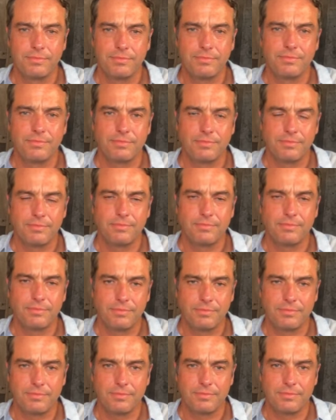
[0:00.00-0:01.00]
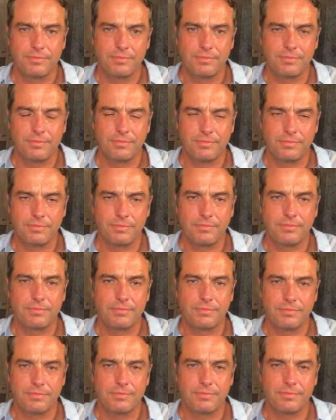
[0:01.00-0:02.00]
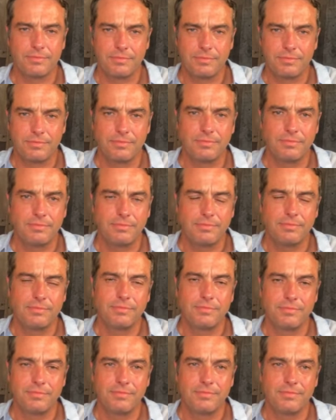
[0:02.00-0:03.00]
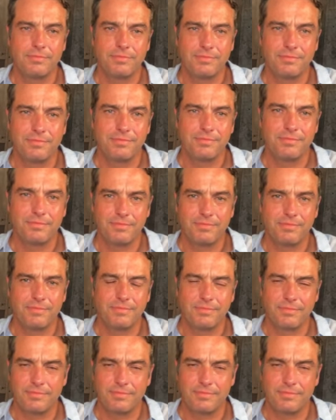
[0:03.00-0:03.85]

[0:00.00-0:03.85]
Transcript: [no speech]